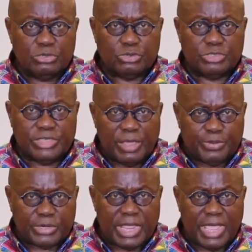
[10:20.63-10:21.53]
to
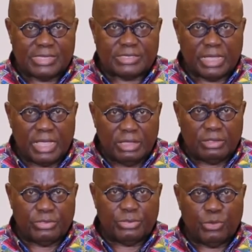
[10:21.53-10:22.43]
jeopardize the
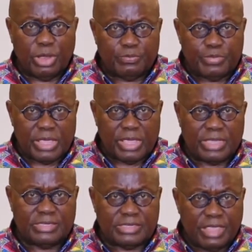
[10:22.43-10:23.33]
health, well-being,
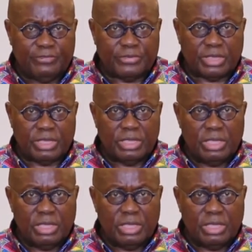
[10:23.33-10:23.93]
and safety